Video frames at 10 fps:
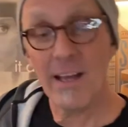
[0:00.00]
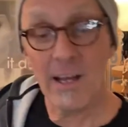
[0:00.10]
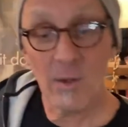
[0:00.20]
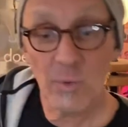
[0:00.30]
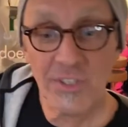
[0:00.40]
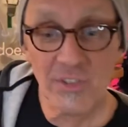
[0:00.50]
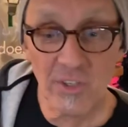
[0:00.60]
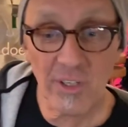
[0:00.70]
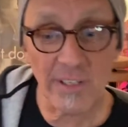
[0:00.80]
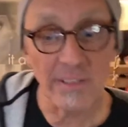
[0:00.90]
which is
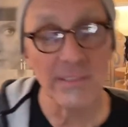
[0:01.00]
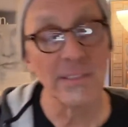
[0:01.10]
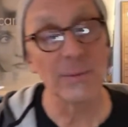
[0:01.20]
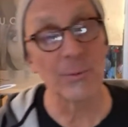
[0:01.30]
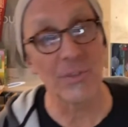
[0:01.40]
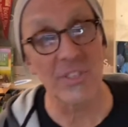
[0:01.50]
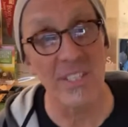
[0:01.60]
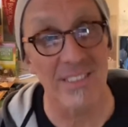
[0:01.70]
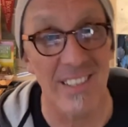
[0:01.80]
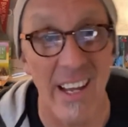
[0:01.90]
good for
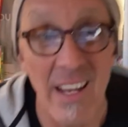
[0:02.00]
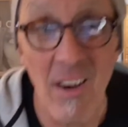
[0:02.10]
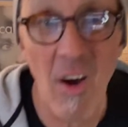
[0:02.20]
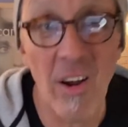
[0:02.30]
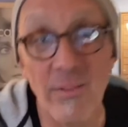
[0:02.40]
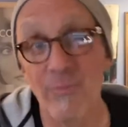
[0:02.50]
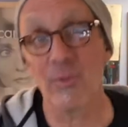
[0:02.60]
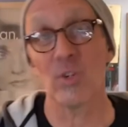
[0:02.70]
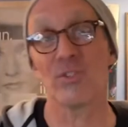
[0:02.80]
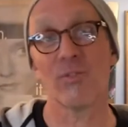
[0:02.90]
Seize the Day on
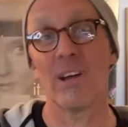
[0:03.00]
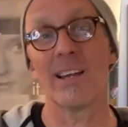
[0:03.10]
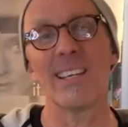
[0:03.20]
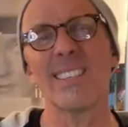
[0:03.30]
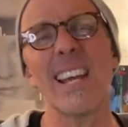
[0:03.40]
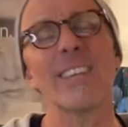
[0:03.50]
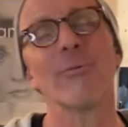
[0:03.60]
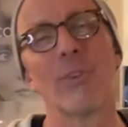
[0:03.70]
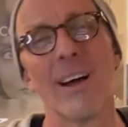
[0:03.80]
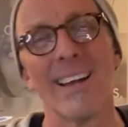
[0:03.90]
first Friday. Second
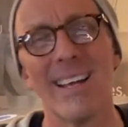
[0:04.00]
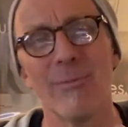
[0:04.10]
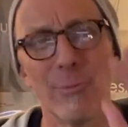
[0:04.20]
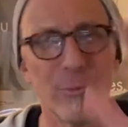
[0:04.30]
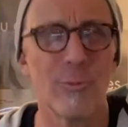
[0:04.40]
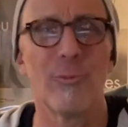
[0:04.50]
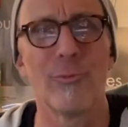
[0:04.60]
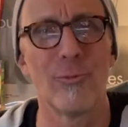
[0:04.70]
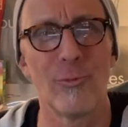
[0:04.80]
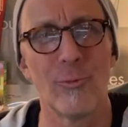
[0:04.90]
Friday,
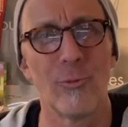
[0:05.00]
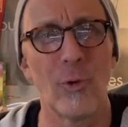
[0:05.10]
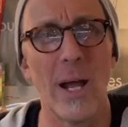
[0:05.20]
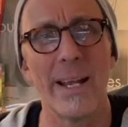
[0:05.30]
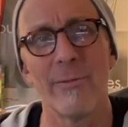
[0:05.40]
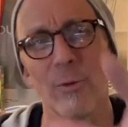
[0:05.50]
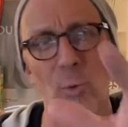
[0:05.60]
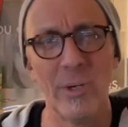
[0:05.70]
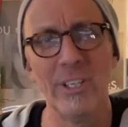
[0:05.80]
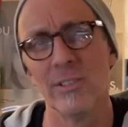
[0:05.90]
Friday for
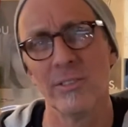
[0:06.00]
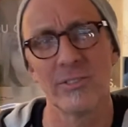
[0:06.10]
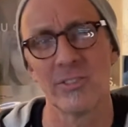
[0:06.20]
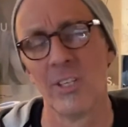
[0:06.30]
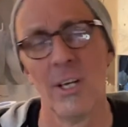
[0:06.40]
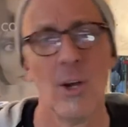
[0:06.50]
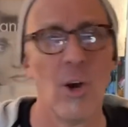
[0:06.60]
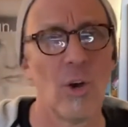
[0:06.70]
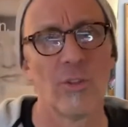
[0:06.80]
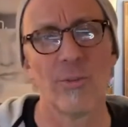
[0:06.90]
reals.
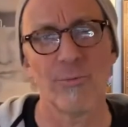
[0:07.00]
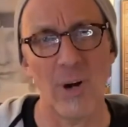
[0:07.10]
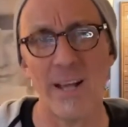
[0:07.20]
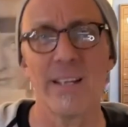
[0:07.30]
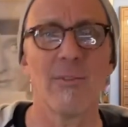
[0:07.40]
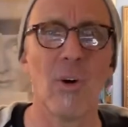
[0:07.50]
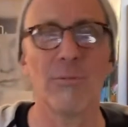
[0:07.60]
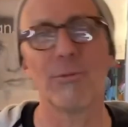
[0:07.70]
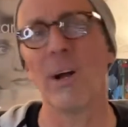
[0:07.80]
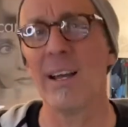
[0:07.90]
The Friday of all
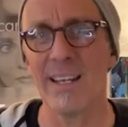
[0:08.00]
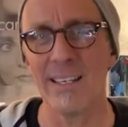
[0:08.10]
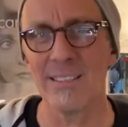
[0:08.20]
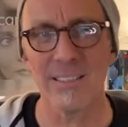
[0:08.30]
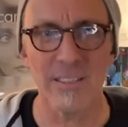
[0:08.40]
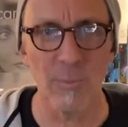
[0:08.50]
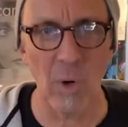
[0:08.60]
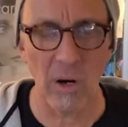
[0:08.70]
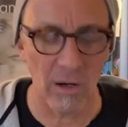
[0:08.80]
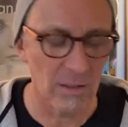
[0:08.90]
Fridays is
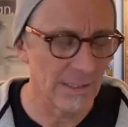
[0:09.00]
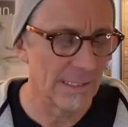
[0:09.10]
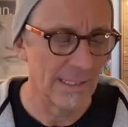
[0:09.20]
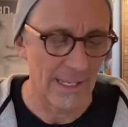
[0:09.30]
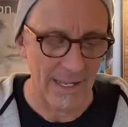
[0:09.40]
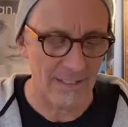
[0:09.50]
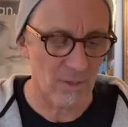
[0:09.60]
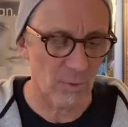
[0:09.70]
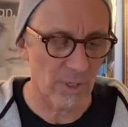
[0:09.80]
tomorrow. And so we're going to